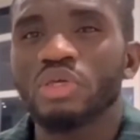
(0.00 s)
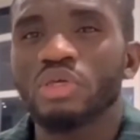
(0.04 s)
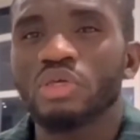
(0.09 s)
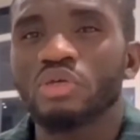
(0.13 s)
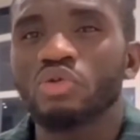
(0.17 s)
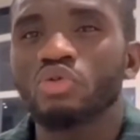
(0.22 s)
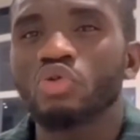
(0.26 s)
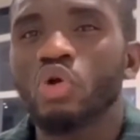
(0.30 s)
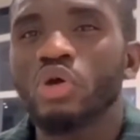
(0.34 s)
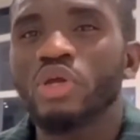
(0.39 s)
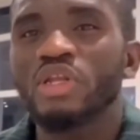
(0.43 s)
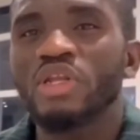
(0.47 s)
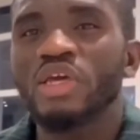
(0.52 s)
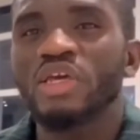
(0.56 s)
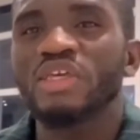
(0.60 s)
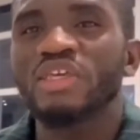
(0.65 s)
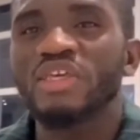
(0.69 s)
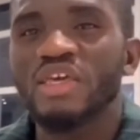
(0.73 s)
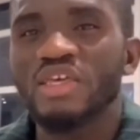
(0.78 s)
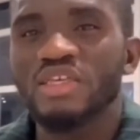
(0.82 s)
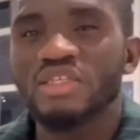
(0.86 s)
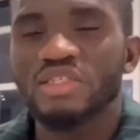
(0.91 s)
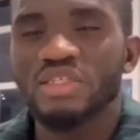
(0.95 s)
going
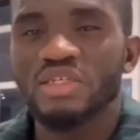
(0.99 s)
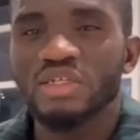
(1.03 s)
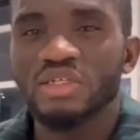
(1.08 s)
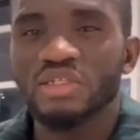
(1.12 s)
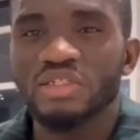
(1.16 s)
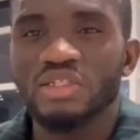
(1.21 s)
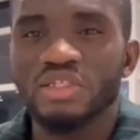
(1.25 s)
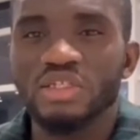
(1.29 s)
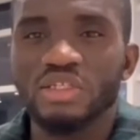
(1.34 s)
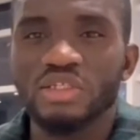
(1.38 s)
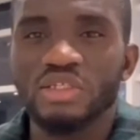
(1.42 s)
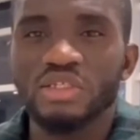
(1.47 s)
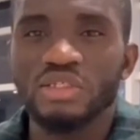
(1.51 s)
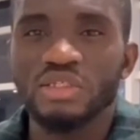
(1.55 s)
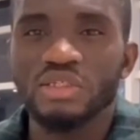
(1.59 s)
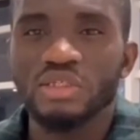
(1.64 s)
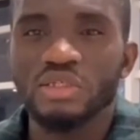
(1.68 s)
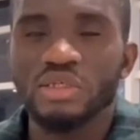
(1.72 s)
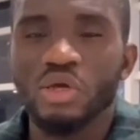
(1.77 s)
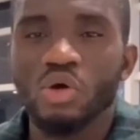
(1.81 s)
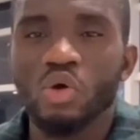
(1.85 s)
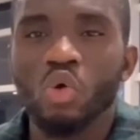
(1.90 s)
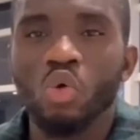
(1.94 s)
against the
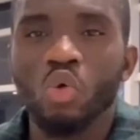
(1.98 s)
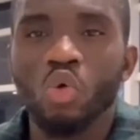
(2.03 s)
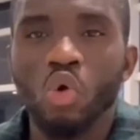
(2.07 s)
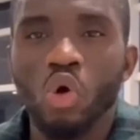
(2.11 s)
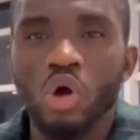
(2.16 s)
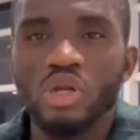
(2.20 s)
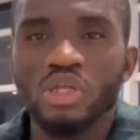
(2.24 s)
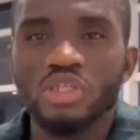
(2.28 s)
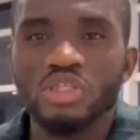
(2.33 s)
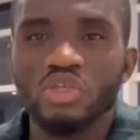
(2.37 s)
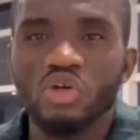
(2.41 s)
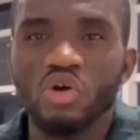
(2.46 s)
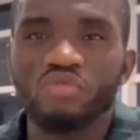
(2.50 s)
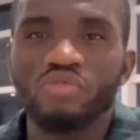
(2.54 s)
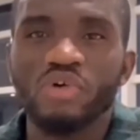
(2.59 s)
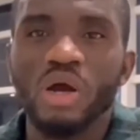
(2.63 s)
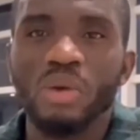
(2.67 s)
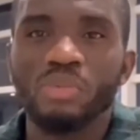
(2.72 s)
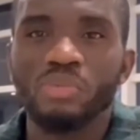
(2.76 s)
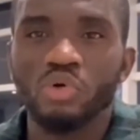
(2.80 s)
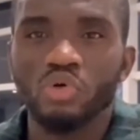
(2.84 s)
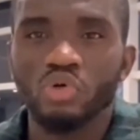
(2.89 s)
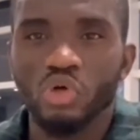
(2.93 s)
quality of
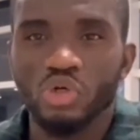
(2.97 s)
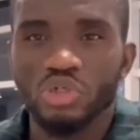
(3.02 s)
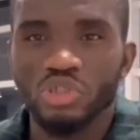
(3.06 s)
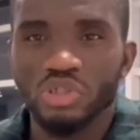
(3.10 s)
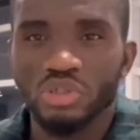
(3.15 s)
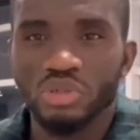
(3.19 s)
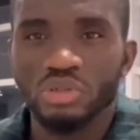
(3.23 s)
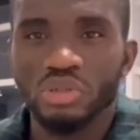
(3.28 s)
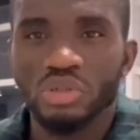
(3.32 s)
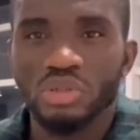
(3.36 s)
our production,